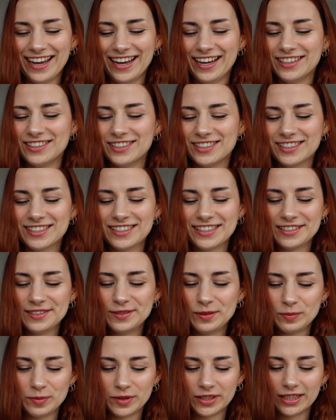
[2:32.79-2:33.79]
Angels and
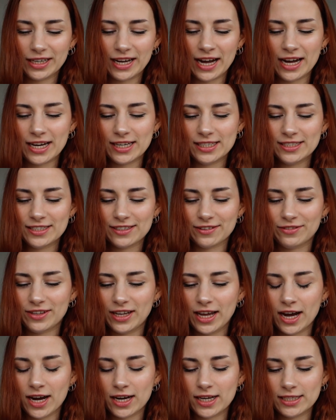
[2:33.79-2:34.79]
spirit guides of
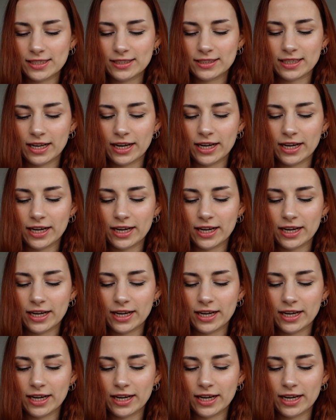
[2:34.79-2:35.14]
the highest